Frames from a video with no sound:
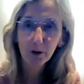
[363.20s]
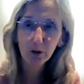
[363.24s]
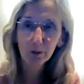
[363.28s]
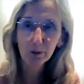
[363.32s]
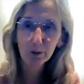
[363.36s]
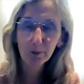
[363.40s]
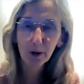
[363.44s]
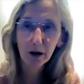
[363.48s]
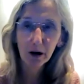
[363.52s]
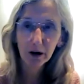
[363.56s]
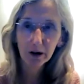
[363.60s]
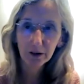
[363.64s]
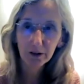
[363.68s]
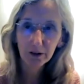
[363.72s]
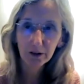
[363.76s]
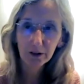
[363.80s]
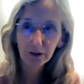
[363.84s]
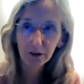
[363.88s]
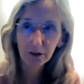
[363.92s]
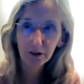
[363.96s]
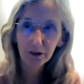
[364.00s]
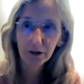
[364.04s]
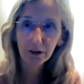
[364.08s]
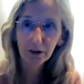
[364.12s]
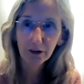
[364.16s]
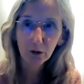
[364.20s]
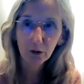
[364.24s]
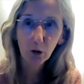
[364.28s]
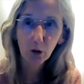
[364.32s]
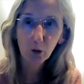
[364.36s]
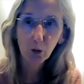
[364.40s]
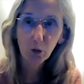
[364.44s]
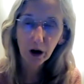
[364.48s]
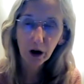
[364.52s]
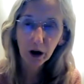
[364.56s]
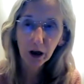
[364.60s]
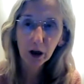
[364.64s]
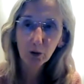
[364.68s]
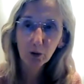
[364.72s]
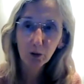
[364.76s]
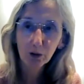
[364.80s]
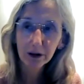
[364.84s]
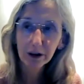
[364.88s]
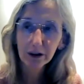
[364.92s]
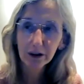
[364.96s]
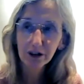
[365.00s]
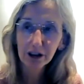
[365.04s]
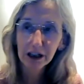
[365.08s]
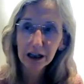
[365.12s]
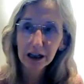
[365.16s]
with Parkinson's disease. We're working with
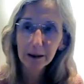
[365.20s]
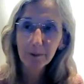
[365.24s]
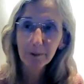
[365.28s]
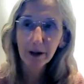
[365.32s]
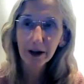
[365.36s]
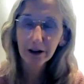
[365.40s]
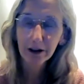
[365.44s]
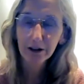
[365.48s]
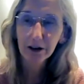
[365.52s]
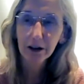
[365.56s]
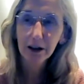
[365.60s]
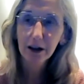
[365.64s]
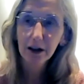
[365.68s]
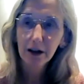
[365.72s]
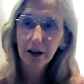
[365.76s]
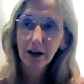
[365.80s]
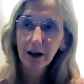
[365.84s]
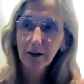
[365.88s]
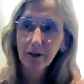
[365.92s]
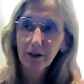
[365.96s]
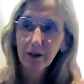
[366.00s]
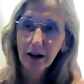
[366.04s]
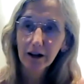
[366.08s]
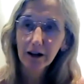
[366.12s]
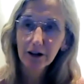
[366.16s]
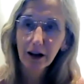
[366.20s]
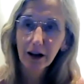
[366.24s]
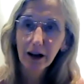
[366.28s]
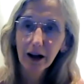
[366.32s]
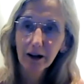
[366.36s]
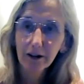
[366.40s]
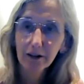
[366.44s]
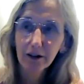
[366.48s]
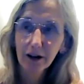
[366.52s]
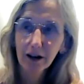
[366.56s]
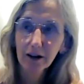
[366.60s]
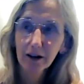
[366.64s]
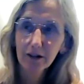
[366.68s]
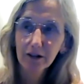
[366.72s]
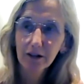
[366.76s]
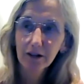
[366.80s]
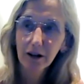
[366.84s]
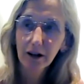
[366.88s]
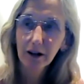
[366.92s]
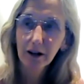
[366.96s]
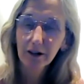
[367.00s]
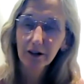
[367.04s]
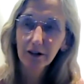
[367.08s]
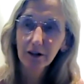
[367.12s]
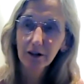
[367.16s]
the team that
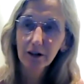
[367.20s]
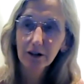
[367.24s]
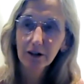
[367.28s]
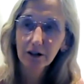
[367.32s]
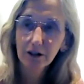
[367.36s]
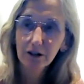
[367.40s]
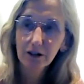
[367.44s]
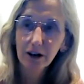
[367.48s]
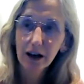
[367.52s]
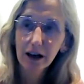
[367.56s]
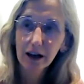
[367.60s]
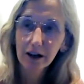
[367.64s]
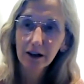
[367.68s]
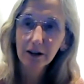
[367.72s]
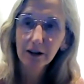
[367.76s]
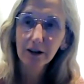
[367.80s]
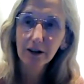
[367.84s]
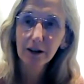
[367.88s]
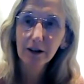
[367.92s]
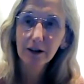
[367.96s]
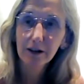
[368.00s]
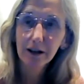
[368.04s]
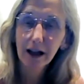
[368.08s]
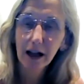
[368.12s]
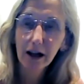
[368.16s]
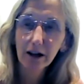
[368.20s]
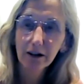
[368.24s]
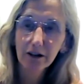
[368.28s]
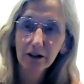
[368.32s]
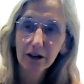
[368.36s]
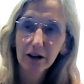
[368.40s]
has undertaken that